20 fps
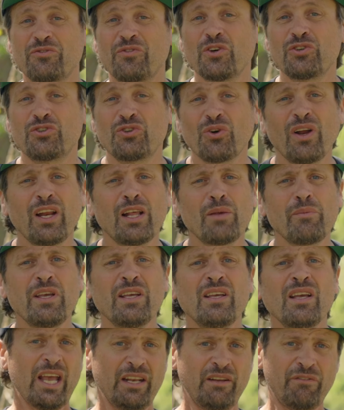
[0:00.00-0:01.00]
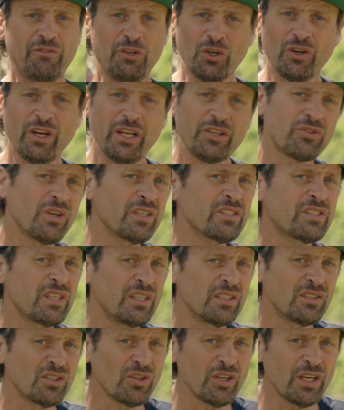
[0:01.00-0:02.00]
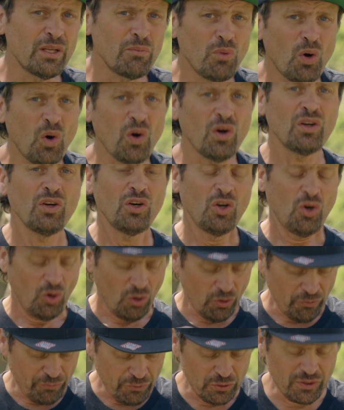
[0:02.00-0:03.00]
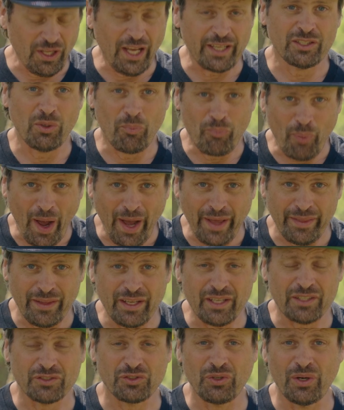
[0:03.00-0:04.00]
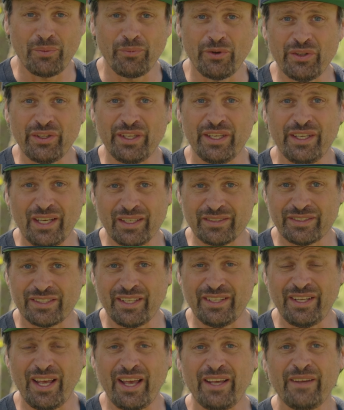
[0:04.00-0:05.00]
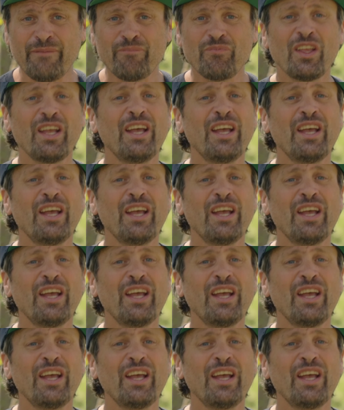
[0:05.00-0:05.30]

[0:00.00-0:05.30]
for joining me, and if you're interested in learning more, or if you'd like to buy the Extreme Wheel ES today,